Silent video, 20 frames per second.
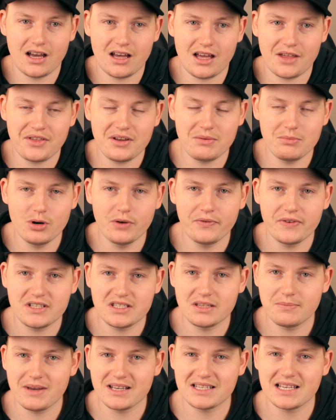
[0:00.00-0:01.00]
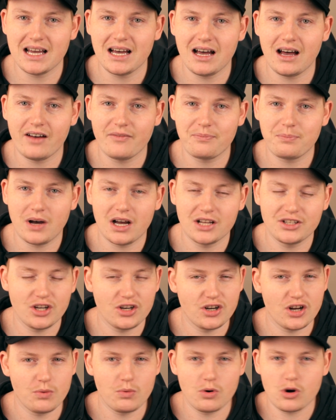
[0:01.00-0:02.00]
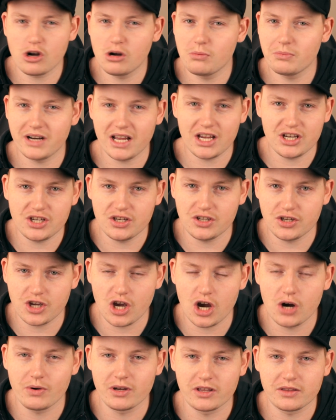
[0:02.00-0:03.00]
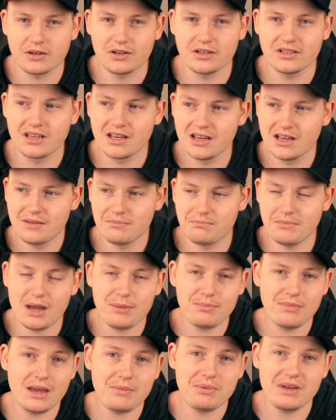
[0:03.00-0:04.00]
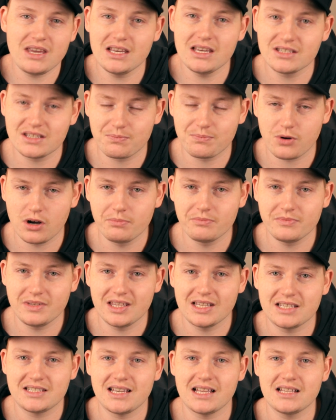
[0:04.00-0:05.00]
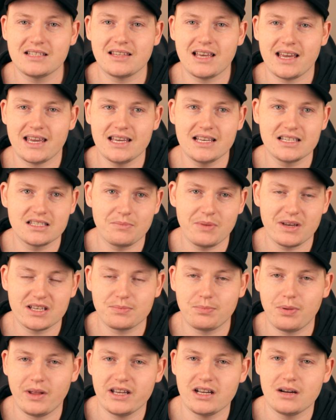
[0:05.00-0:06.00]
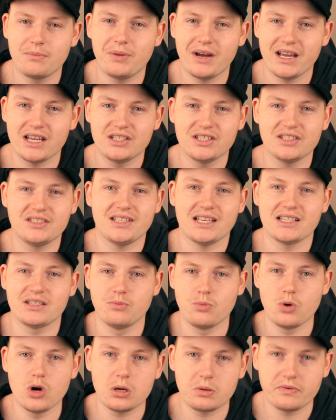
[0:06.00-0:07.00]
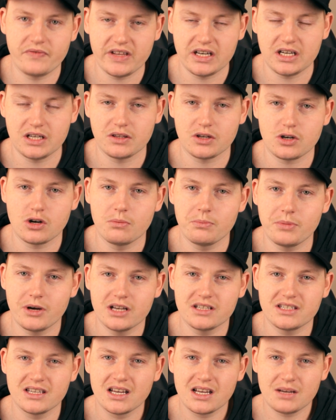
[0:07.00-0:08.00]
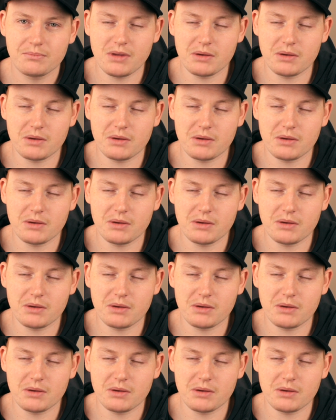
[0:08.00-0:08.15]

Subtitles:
I think Milford's the best half, but I don't know what combination you go with because maybe he's the problem in the sense that he's the best player, but he just doesn't work with any of the combos.